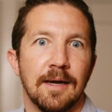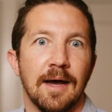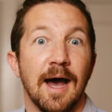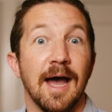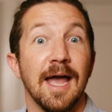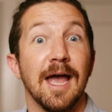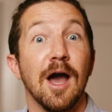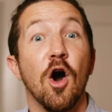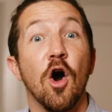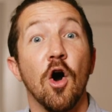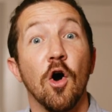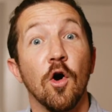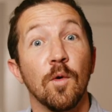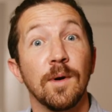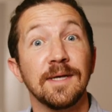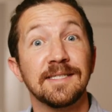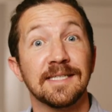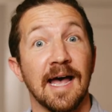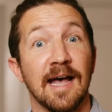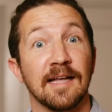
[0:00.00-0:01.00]
I
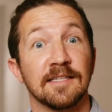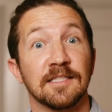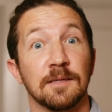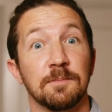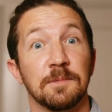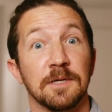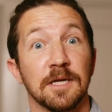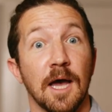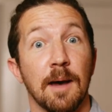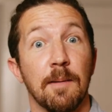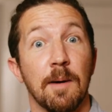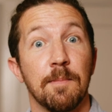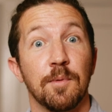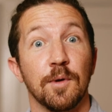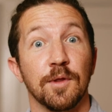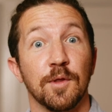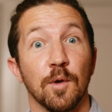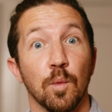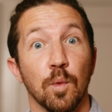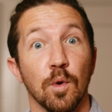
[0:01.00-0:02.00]
always ask them to come up
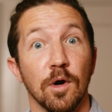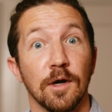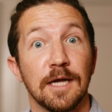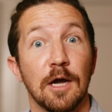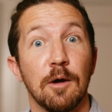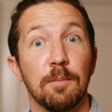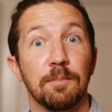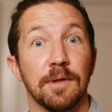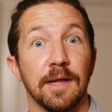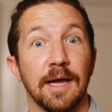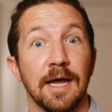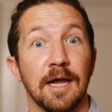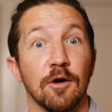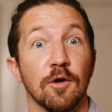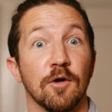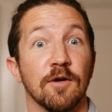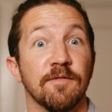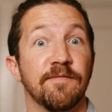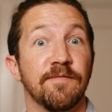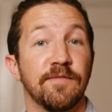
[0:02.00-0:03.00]
with a workout plan
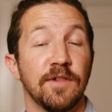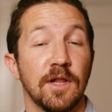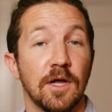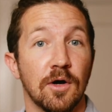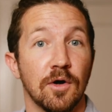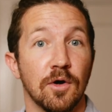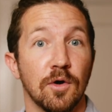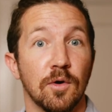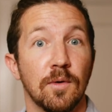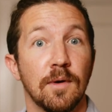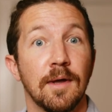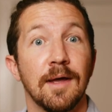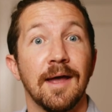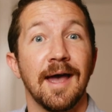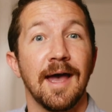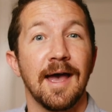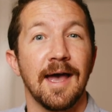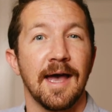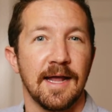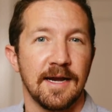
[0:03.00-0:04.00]
or flow
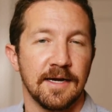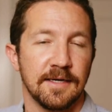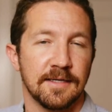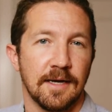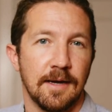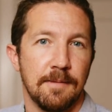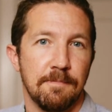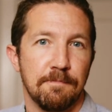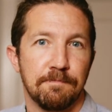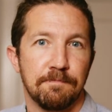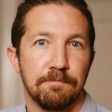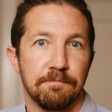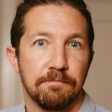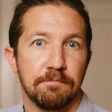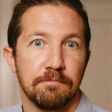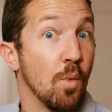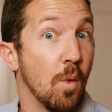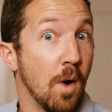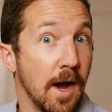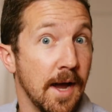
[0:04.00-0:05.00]
ahead of time.
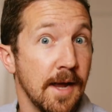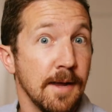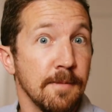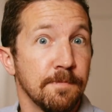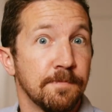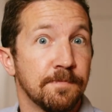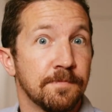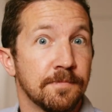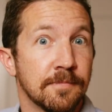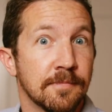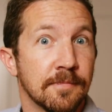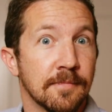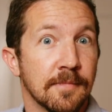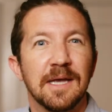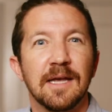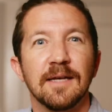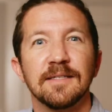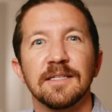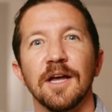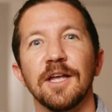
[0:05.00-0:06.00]
Why?
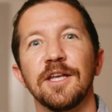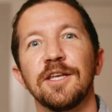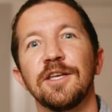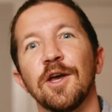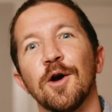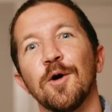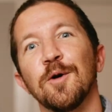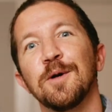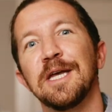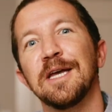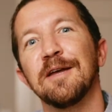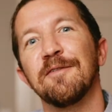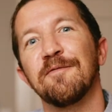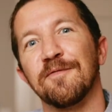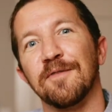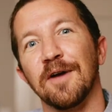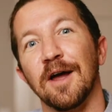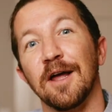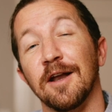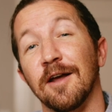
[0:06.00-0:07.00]
Because a yogi in
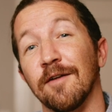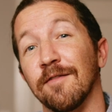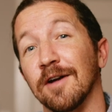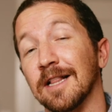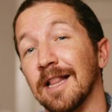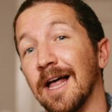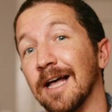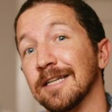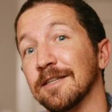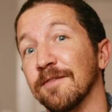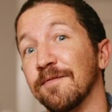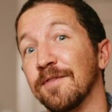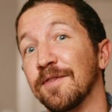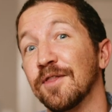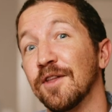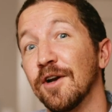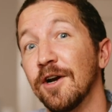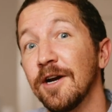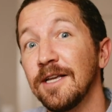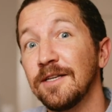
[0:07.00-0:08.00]
front of a class of
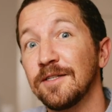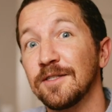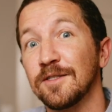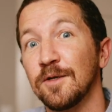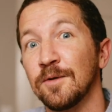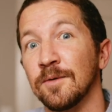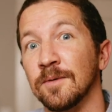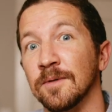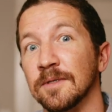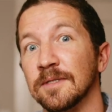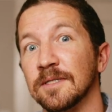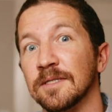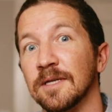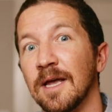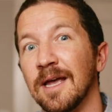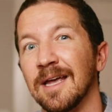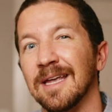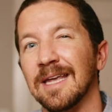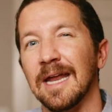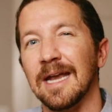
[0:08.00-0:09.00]
30 students
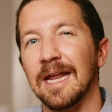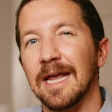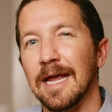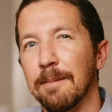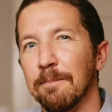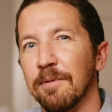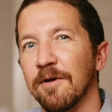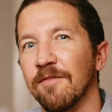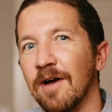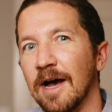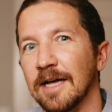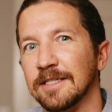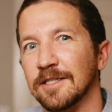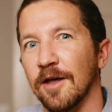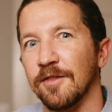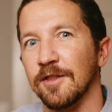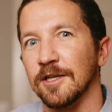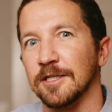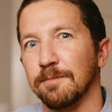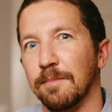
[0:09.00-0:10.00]
can improvise
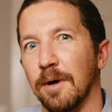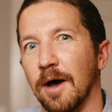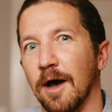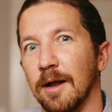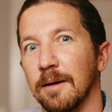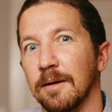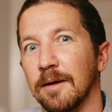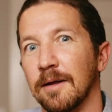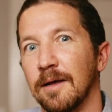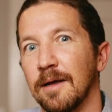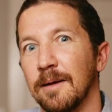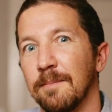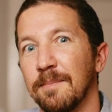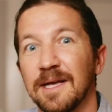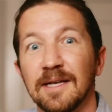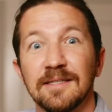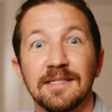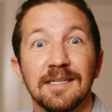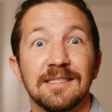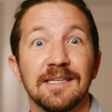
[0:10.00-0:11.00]
on the spot
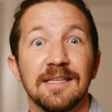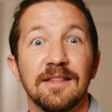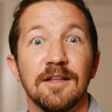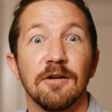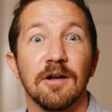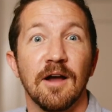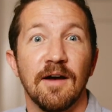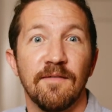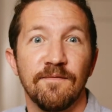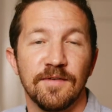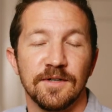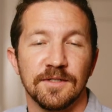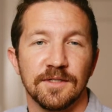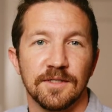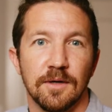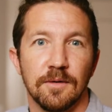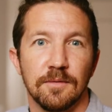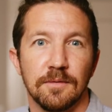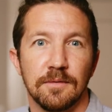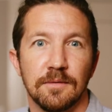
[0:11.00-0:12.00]
because it's in their comfort
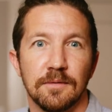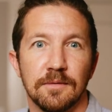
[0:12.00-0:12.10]
zone.